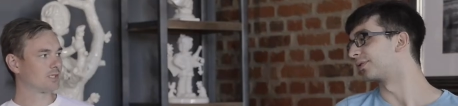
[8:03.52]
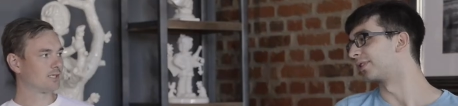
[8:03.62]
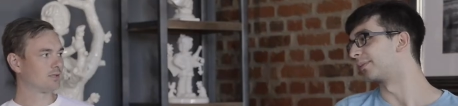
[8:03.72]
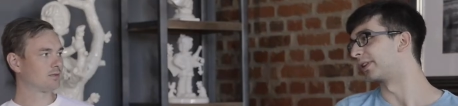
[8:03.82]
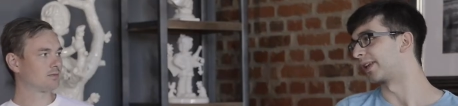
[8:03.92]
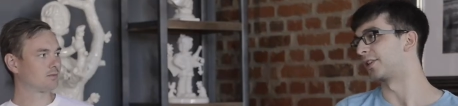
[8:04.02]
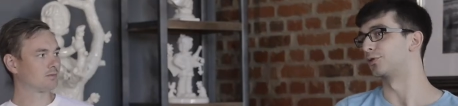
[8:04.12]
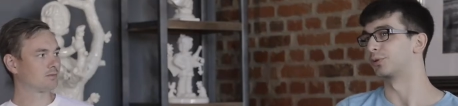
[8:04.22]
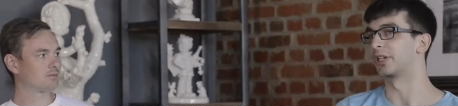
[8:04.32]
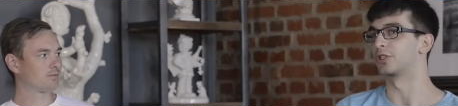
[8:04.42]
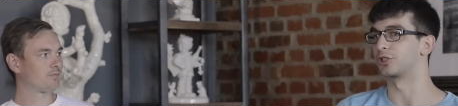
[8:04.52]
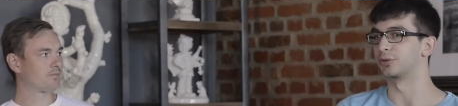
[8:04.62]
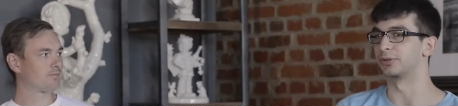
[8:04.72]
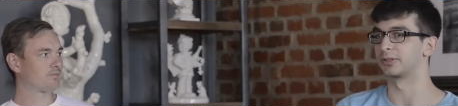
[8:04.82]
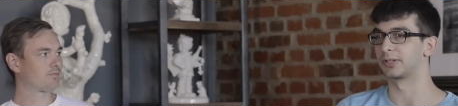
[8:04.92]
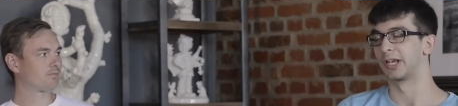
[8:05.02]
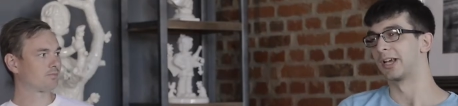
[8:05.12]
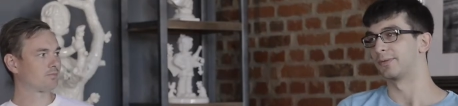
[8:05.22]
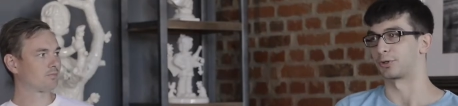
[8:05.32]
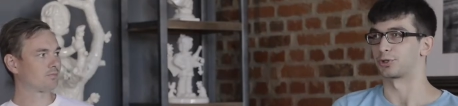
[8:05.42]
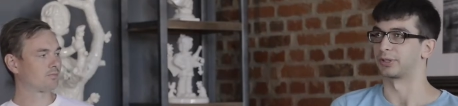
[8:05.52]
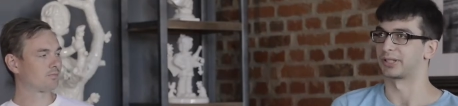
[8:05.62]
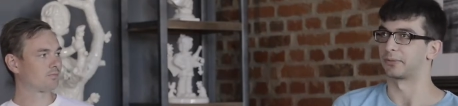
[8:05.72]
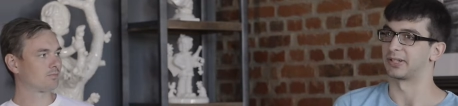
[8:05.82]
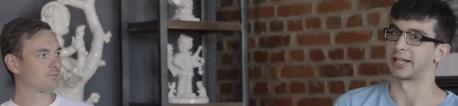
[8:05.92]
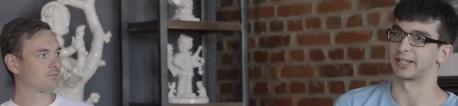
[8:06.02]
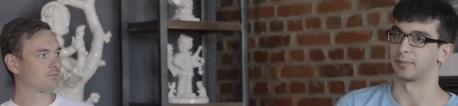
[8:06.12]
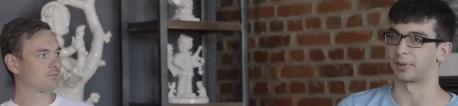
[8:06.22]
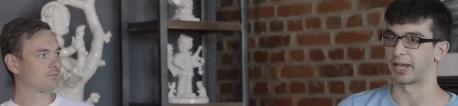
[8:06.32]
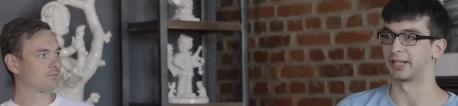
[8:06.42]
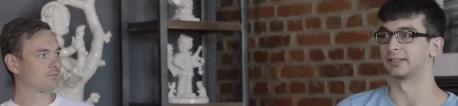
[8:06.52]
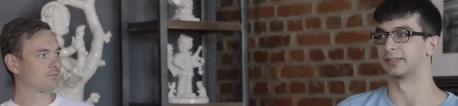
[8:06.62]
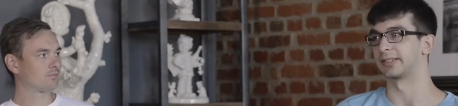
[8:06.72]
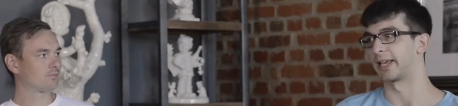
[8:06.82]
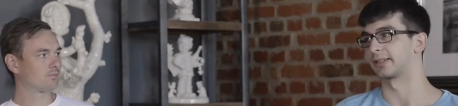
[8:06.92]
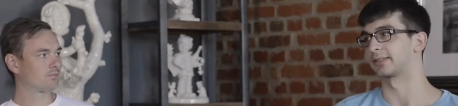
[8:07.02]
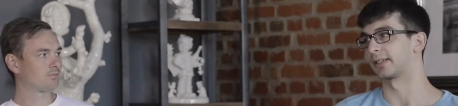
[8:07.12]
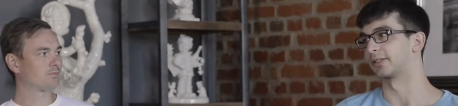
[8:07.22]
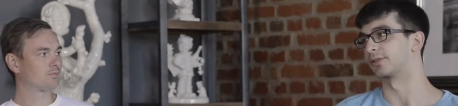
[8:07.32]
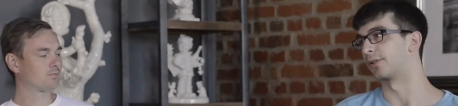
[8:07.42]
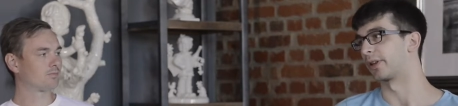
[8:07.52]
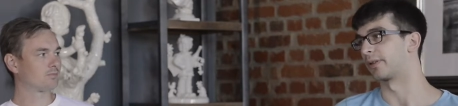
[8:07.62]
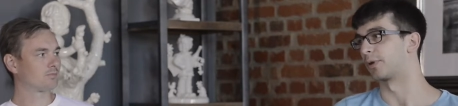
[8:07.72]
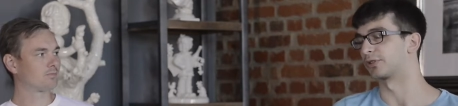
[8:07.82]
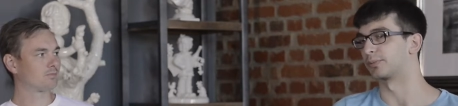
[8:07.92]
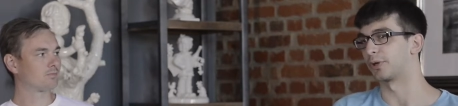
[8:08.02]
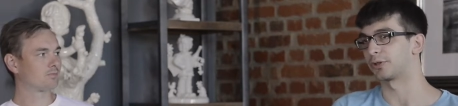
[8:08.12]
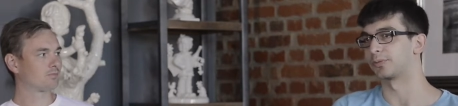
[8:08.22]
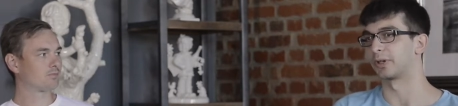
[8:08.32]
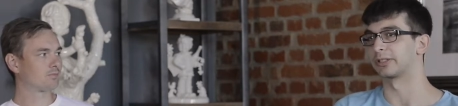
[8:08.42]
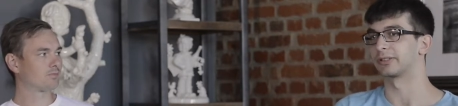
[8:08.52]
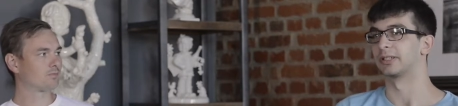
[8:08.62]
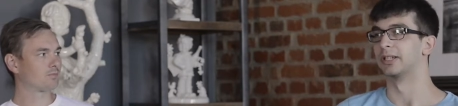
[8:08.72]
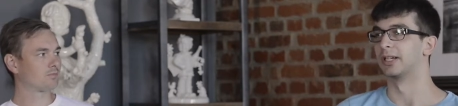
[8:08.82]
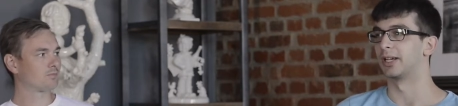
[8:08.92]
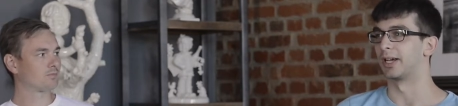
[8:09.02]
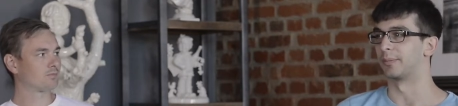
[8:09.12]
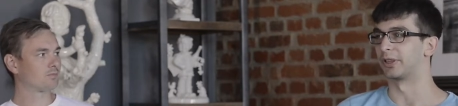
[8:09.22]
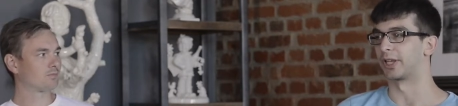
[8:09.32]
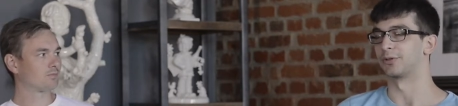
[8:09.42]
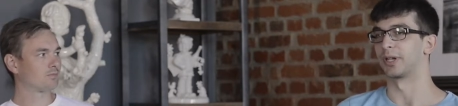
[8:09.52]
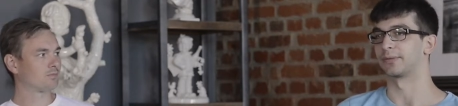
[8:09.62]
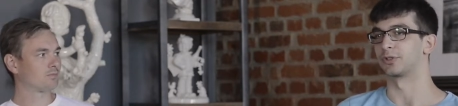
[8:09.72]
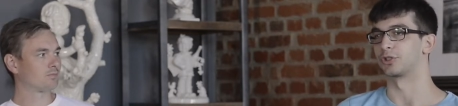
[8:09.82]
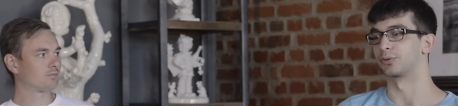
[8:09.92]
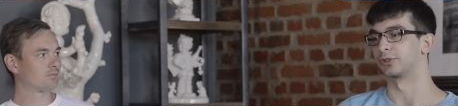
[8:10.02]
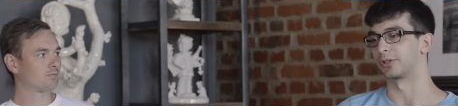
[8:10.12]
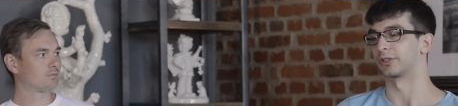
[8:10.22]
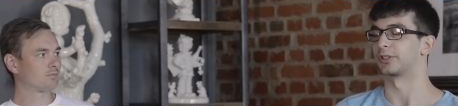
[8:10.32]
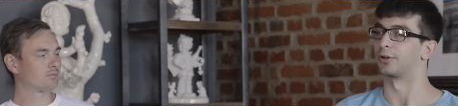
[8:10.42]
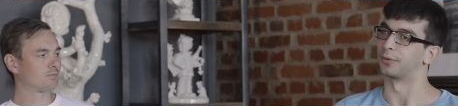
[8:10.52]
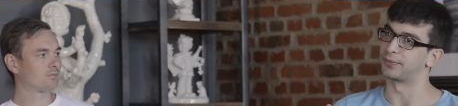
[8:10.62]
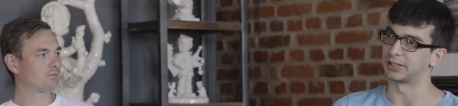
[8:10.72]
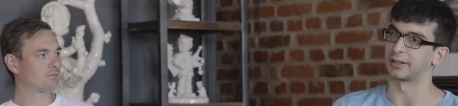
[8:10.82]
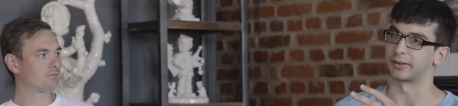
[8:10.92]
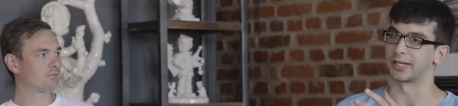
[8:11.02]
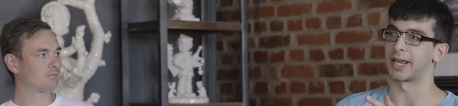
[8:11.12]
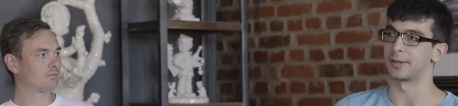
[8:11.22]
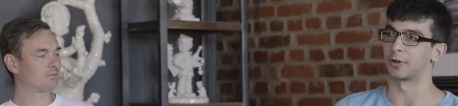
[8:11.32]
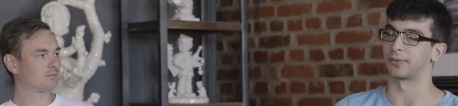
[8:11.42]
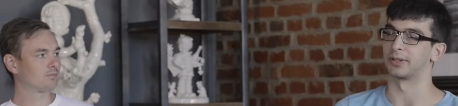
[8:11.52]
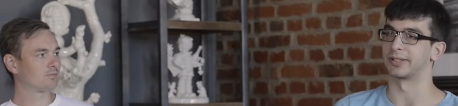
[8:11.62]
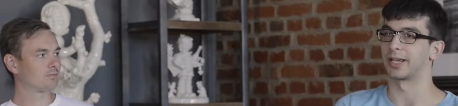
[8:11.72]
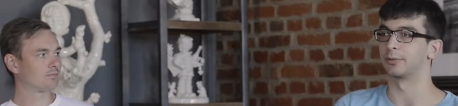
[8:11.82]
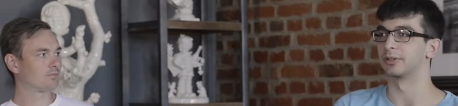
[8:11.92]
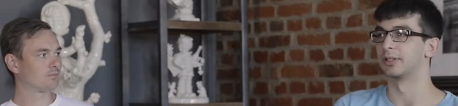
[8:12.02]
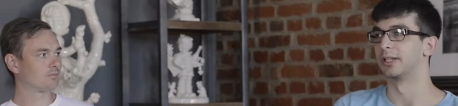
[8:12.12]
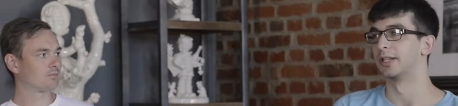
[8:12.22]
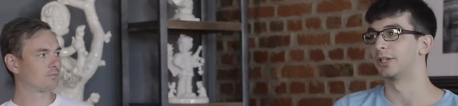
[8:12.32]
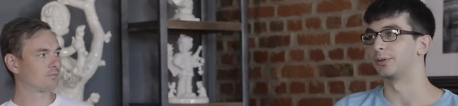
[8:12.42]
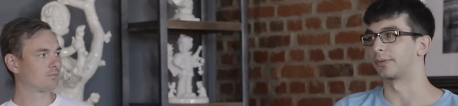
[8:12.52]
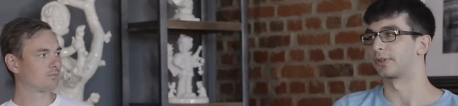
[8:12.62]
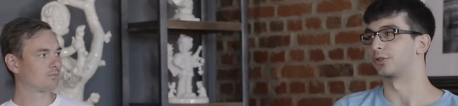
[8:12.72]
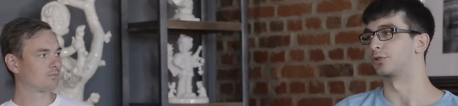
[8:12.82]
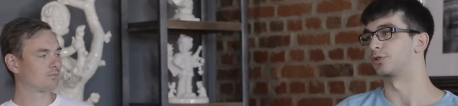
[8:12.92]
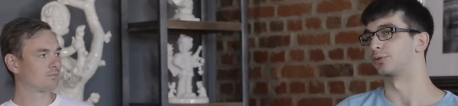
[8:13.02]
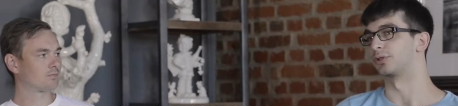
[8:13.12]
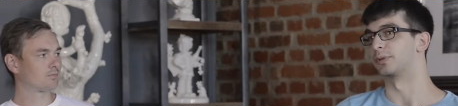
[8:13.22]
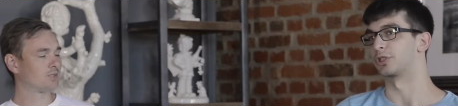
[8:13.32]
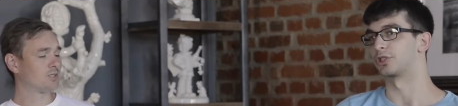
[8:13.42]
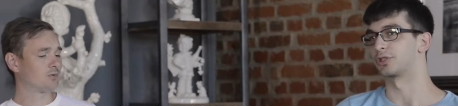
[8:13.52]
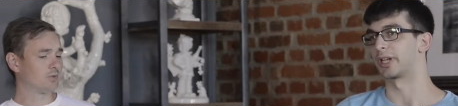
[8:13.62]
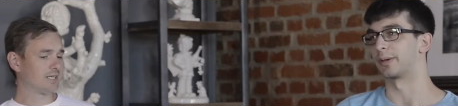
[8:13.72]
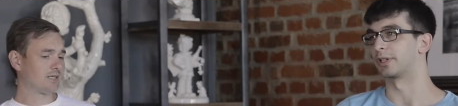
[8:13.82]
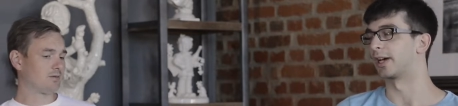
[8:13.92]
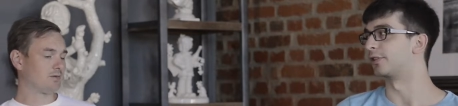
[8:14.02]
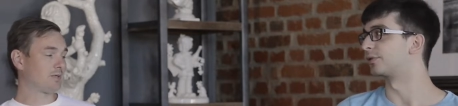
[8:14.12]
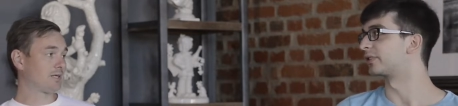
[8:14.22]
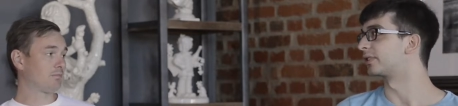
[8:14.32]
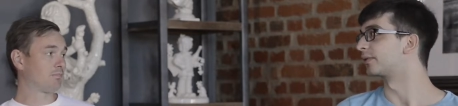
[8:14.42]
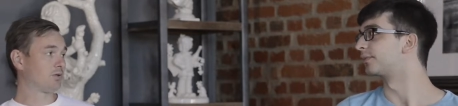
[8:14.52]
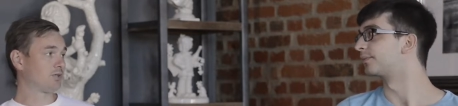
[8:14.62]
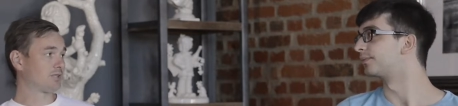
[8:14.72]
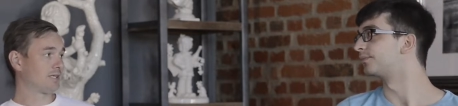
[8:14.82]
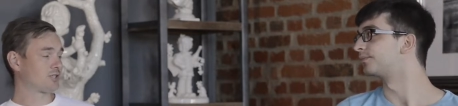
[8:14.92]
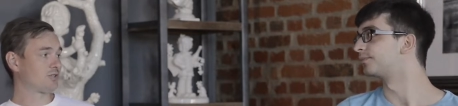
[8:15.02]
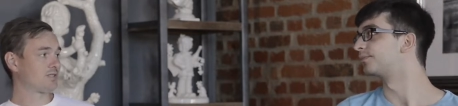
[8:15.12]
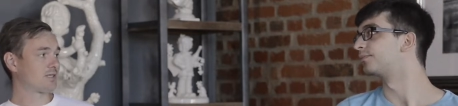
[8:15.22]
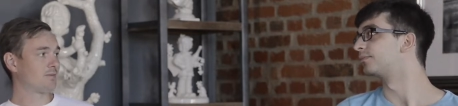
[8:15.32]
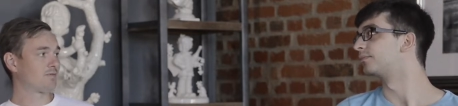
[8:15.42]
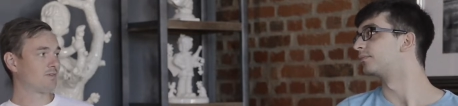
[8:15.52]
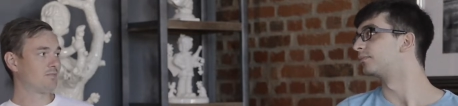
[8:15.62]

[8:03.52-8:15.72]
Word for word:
Speaker 1: Um, yeah. and then you can choose for sure something like campaigns, ads, and so on are the most important ones. Um, and then you have to choose also fitting the name of the table you have to choose which table we can, We can
Speaker 2: put actually some of the